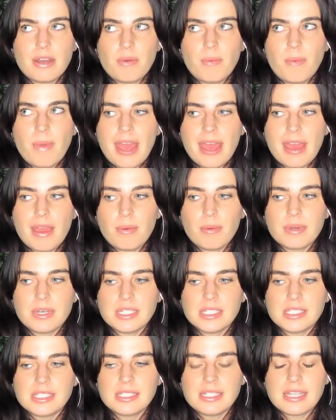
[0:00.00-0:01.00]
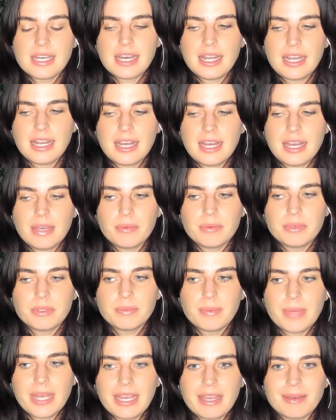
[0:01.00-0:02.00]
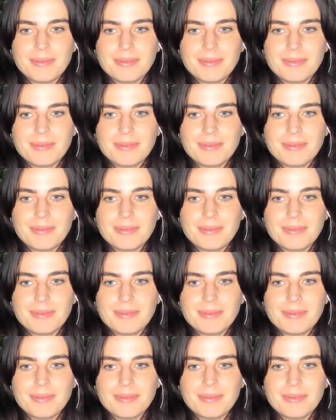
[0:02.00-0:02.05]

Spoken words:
away was that I would wake